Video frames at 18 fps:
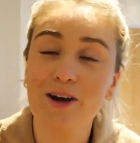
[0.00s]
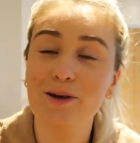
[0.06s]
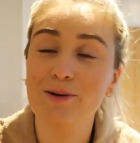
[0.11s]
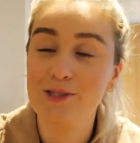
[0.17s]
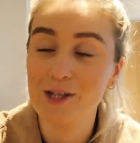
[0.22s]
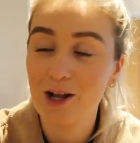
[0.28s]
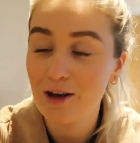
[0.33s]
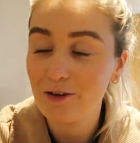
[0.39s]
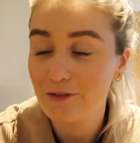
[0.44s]
It
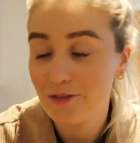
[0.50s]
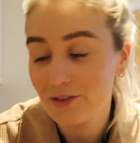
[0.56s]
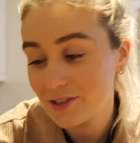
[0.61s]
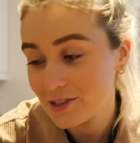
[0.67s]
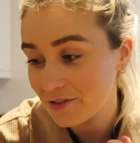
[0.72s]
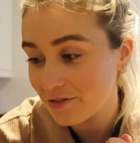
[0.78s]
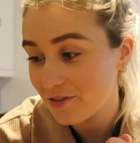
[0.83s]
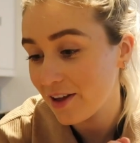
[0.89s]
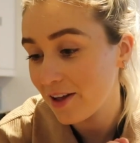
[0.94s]
was a lot of
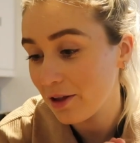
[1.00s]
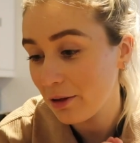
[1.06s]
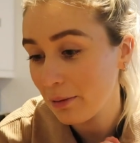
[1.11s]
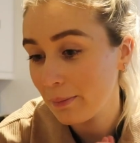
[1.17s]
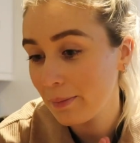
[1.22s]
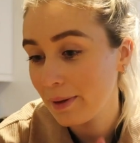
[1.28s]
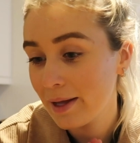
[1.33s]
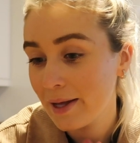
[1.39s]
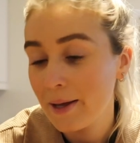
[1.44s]
fun to
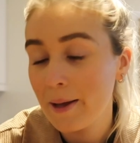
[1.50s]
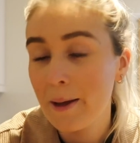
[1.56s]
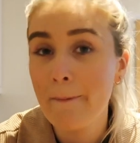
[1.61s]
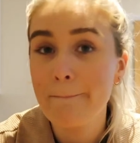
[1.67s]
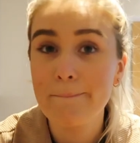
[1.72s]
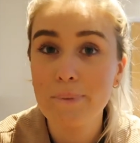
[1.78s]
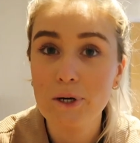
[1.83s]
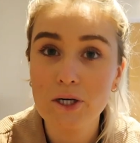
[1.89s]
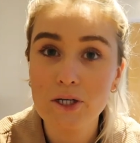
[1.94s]
film,
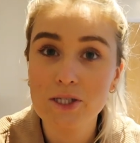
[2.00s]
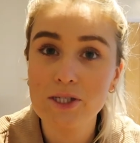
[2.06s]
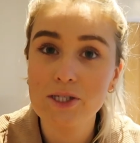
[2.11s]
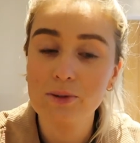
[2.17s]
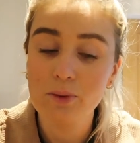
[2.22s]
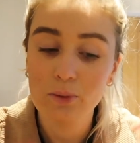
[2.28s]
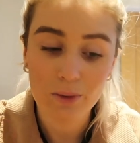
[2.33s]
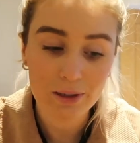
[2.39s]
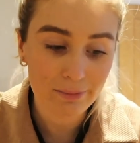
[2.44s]

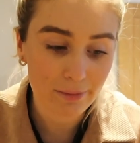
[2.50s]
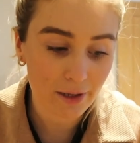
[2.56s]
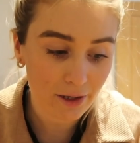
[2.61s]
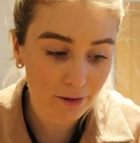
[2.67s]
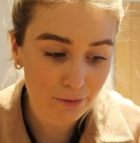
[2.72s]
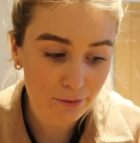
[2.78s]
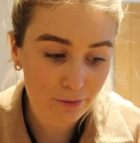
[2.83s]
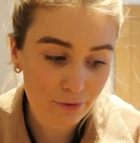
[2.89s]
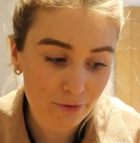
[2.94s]
but we
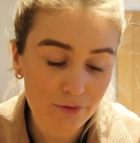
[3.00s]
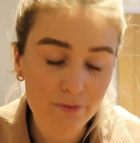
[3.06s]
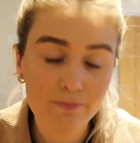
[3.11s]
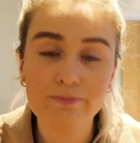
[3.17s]
move.